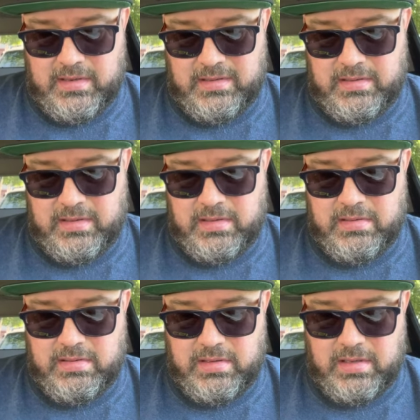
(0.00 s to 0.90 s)
hmm,
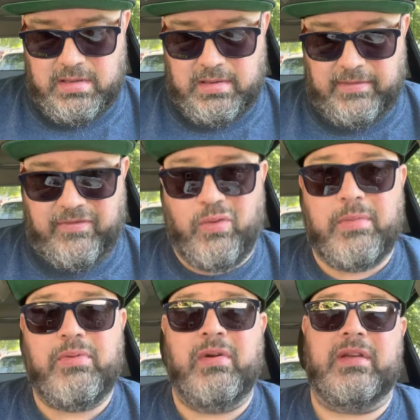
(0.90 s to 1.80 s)

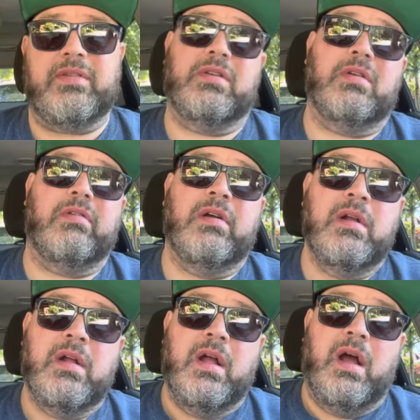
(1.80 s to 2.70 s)
4.2.
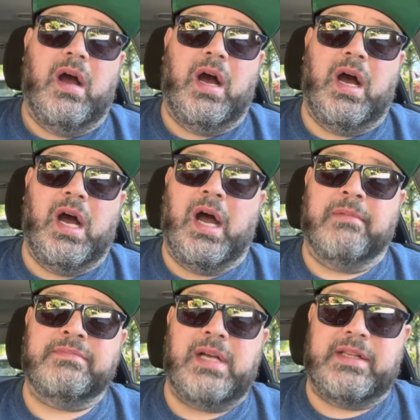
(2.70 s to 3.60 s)

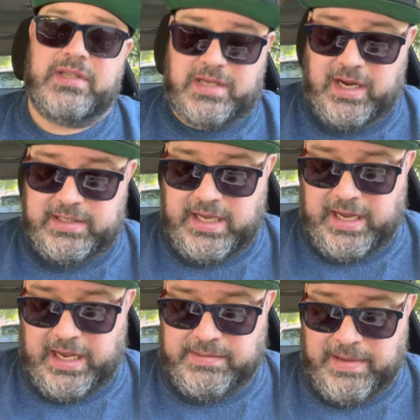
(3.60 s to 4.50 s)
Um, I just gotta say,
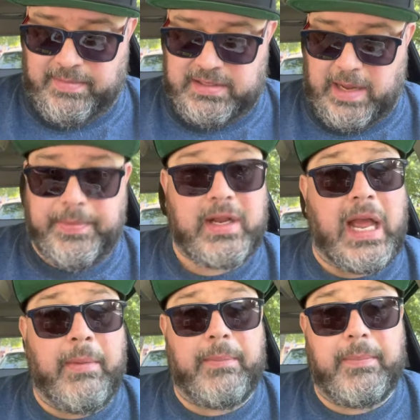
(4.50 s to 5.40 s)
guys, maybe step your
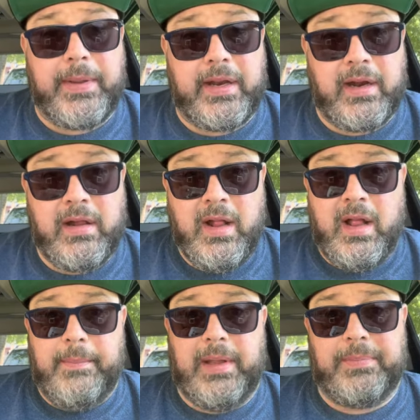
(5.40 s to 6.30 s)
game up a bit here.
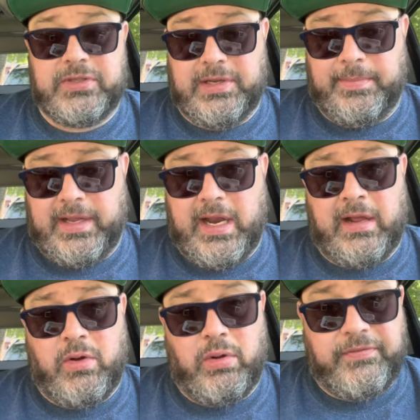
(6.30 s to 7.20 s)
People shouldn't be
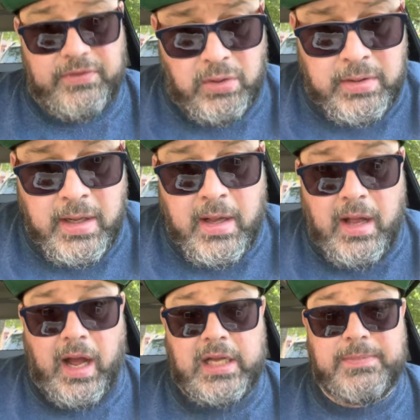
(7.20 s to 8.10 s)
getting cold food,
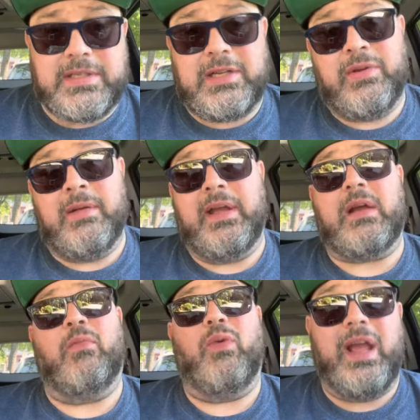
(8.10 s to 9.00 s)
uh, especially when you
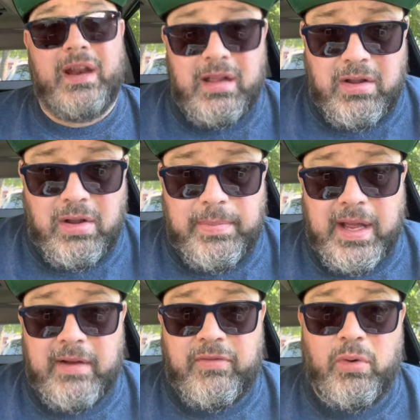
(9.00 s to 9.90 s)
make them wait a little
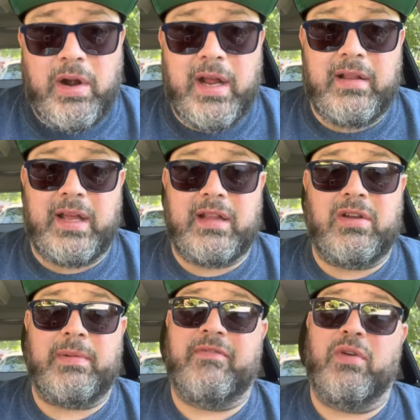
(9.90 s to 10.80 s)
bit for it. Like, it
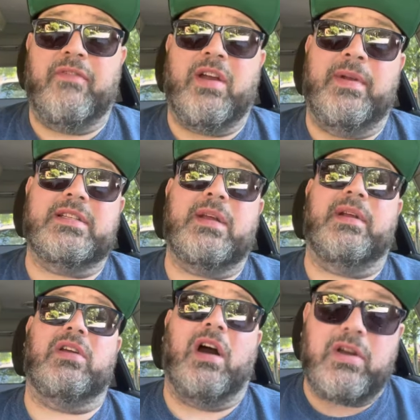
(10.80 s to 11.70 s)
took me 45 minutes to get
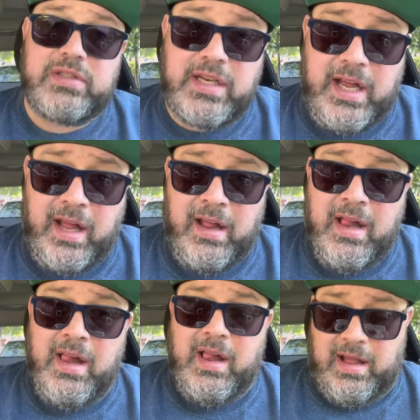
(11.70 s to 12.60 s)
my tacos today.
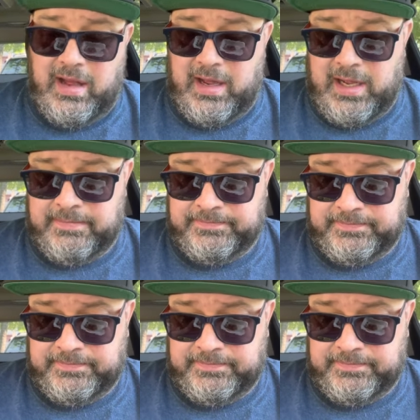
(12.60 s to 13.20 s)
Um,